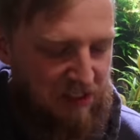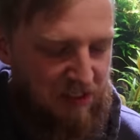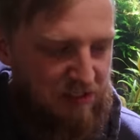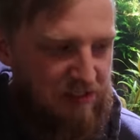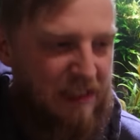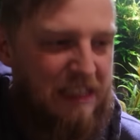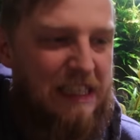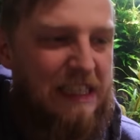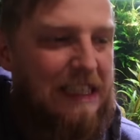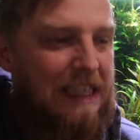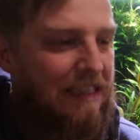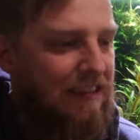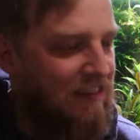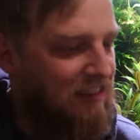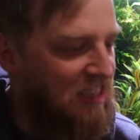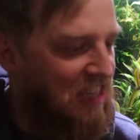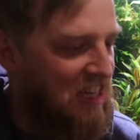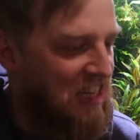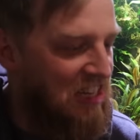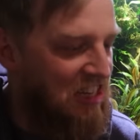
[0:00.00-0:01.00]
three-year
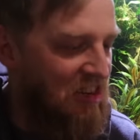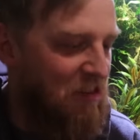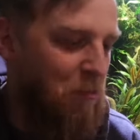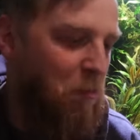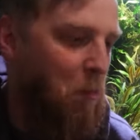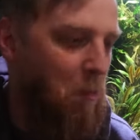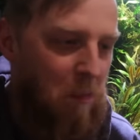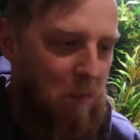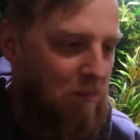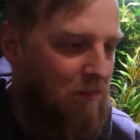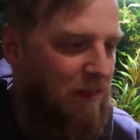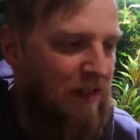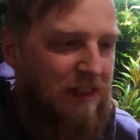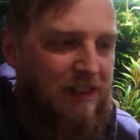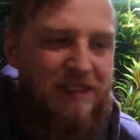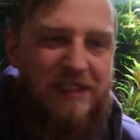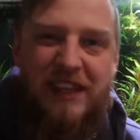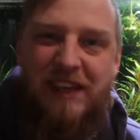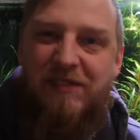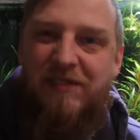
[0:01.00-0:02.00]
guarantee,
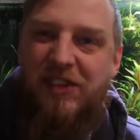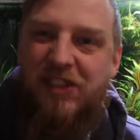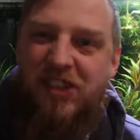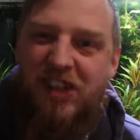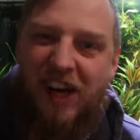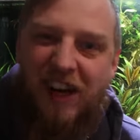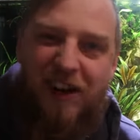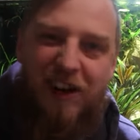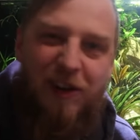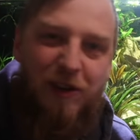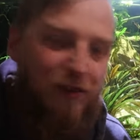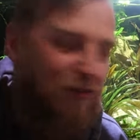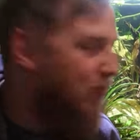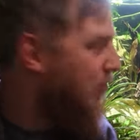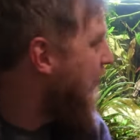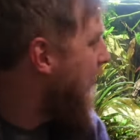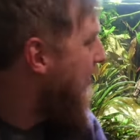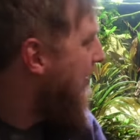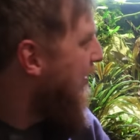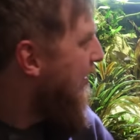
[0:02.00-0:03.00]
safety shut
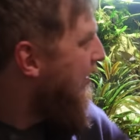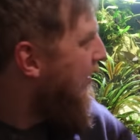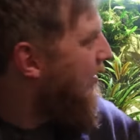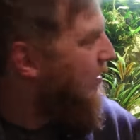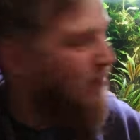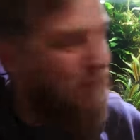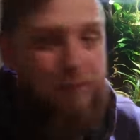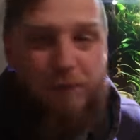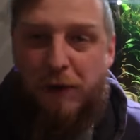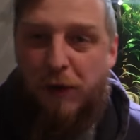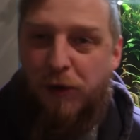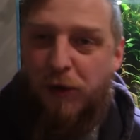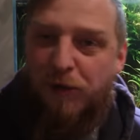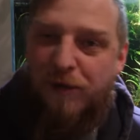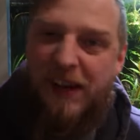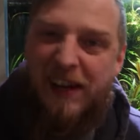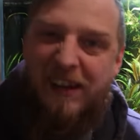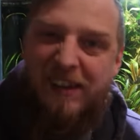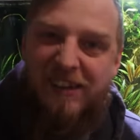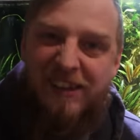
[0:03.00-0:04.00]
off, blue or
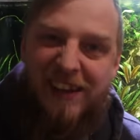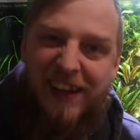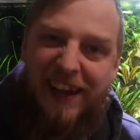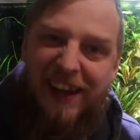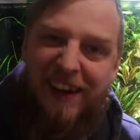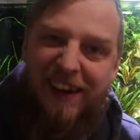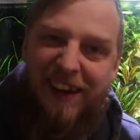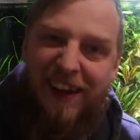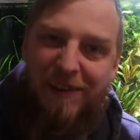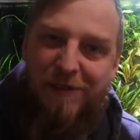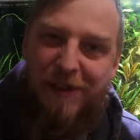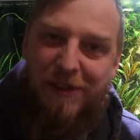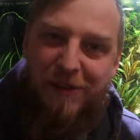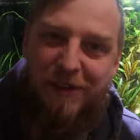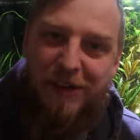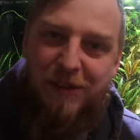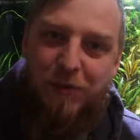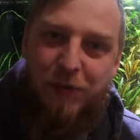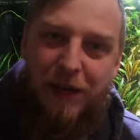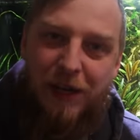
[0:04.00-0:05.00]
red indicator light
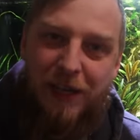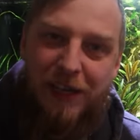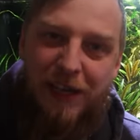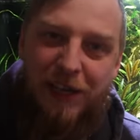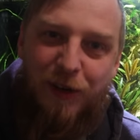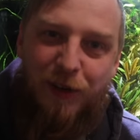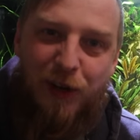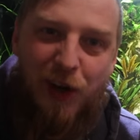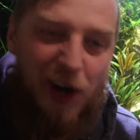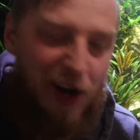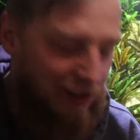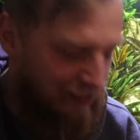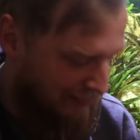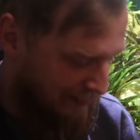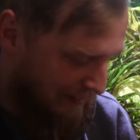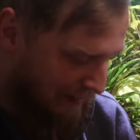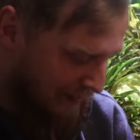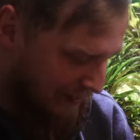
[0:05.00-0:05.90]
whether it's working or not,